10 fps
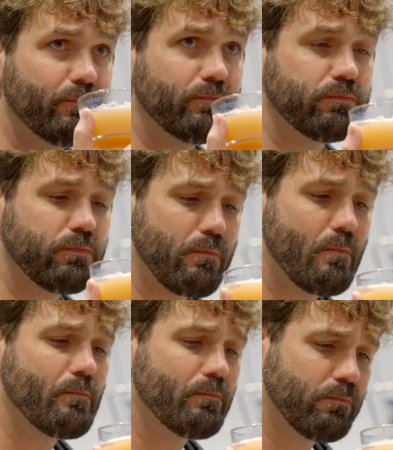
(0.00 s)
the unique
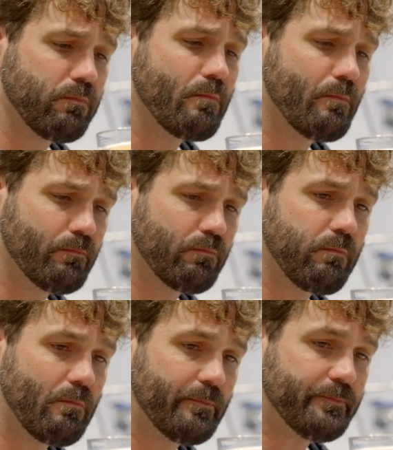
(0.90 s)
things about here
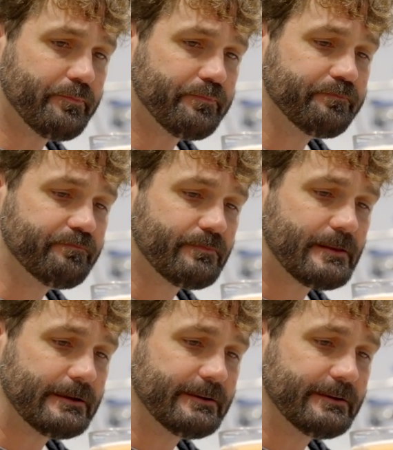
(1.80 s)
is, in comparison to